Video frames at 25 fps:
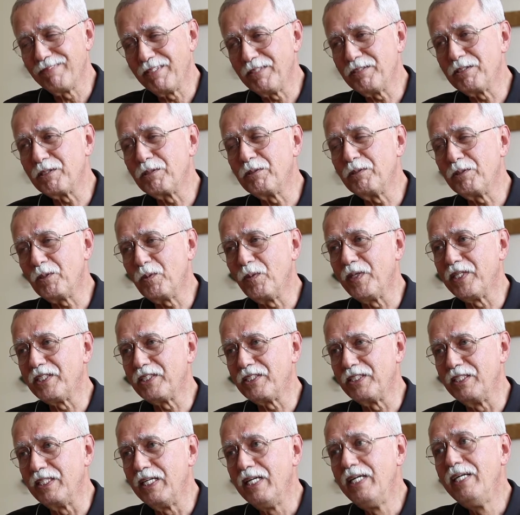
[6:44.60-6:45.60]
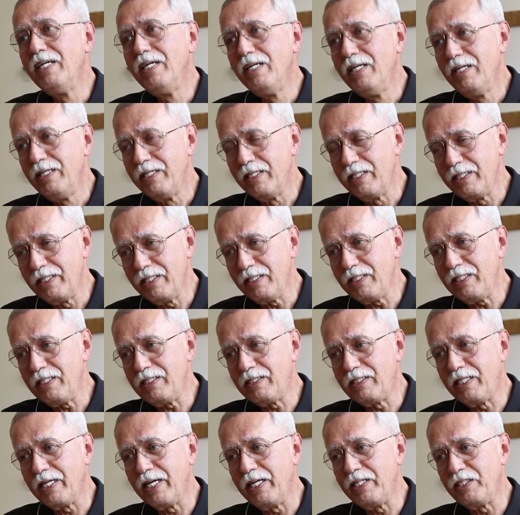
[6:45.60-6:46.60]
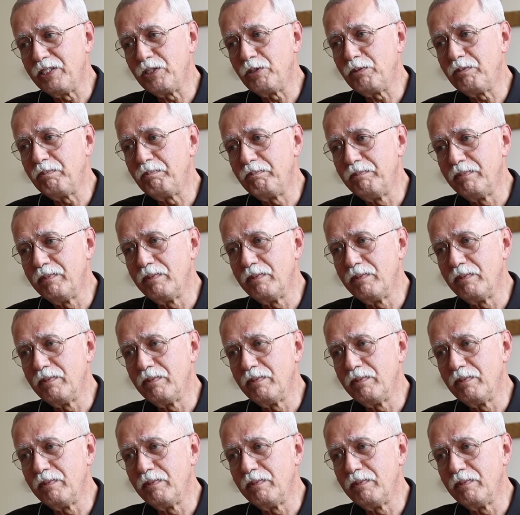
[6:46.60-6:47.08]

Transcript: That's a good question. In the early stages,